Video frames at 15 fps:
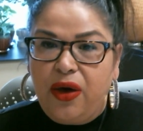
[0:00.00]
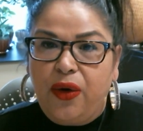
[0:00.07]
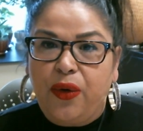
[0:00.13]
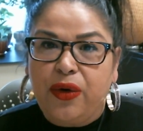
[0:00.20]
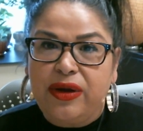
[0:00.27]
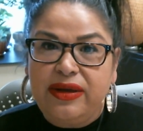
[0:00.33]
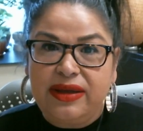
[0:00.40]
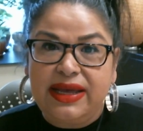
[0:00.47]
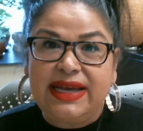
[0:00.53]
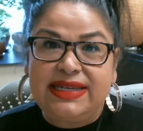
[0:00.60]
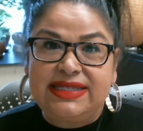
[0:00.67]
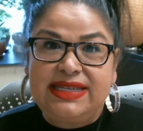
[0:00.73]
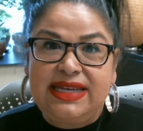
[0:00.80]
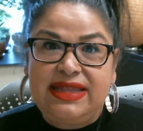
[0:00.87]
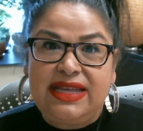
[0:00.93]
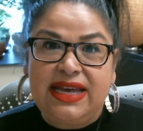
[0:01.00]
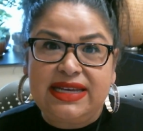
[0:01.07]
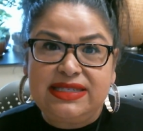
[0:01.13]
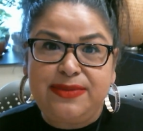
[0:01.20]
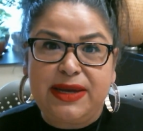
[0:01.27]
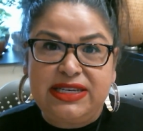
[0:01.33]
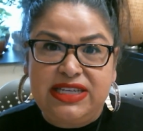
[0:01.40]
or exceed the
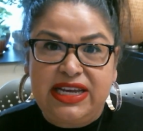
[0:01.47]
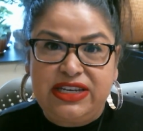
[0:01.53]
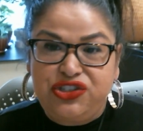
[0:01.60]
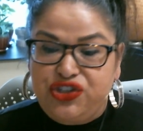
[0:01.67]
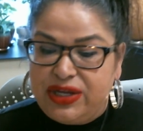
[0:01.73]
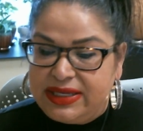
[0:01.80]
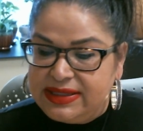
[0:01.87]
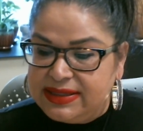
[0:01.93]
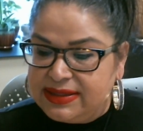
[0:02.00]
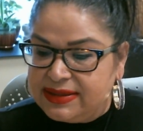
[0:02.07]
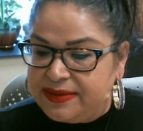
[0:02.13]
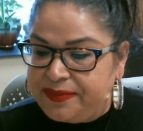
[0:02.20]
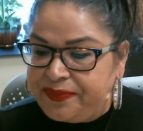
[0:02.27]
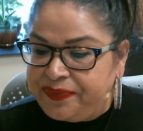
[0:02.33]
expectations.